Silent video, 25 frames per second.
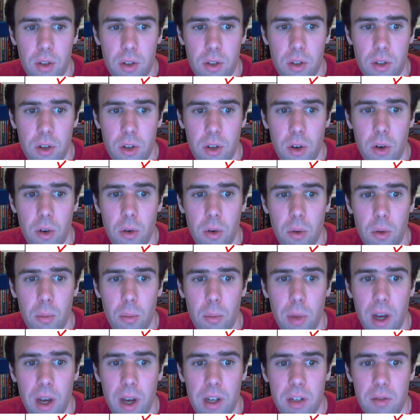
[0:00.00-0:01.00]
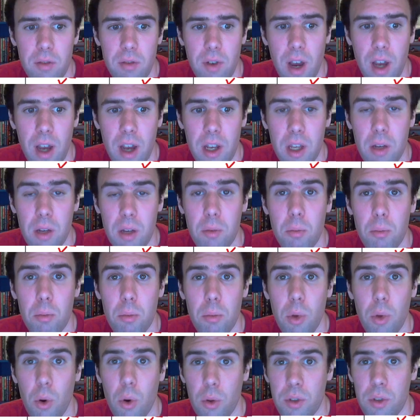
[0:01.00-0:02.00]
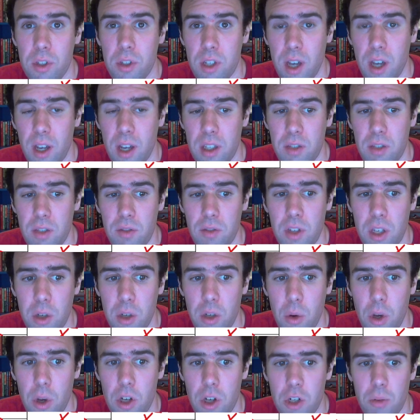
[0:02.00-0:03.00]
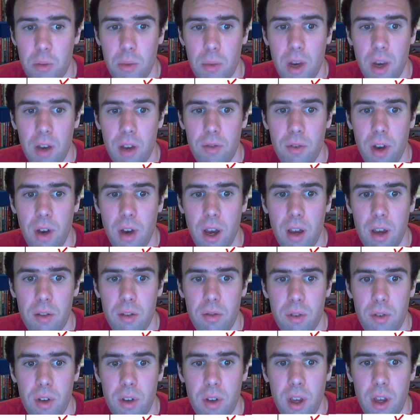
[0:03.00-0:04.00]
so by dividing both sides of the equation by 5,